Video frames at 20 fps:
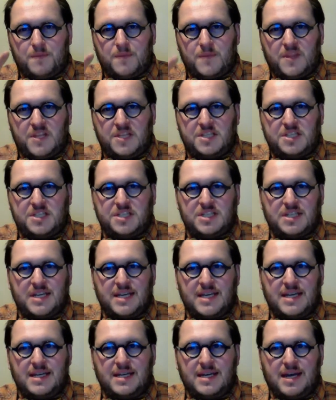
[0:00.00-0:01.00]
the
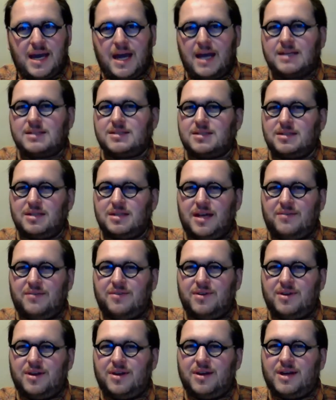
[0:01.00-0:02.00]
sea as
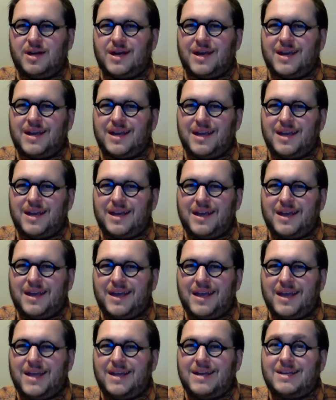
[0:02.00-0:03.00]
lover
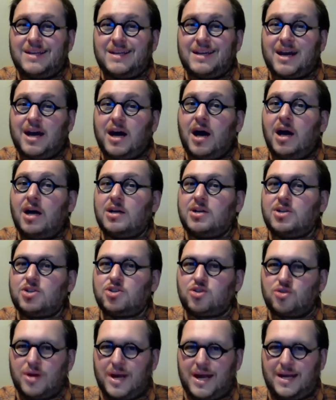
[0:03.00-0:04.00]
in
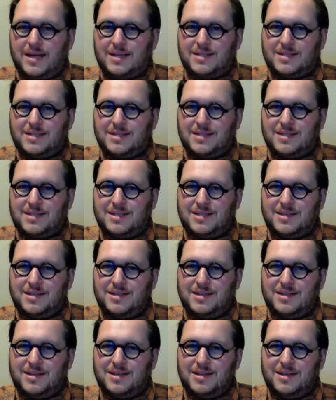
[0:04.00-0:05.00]
contrast
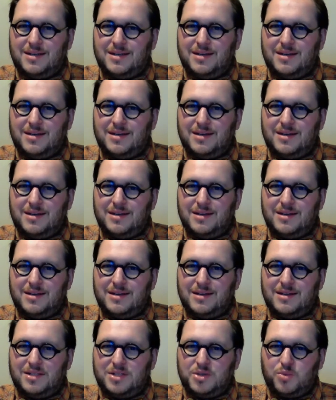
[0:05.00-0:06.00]

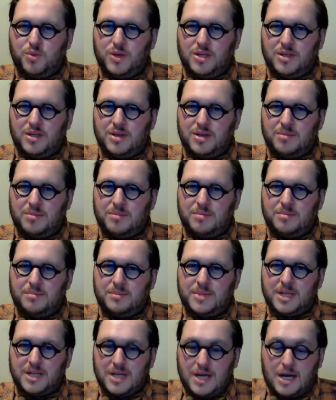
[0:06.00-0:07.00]
to William,
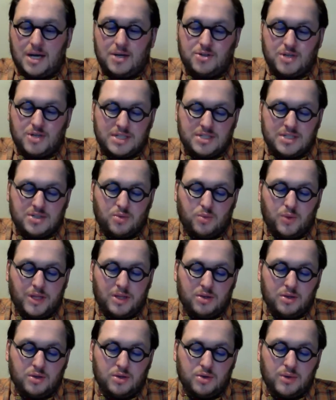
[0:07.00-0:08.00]
in contrast to
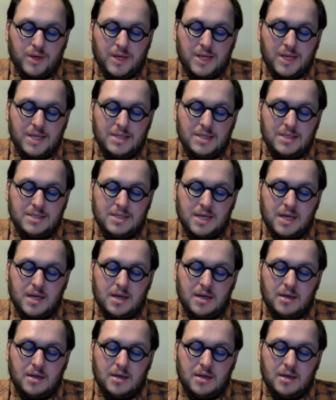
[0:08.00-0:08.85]
Will, who is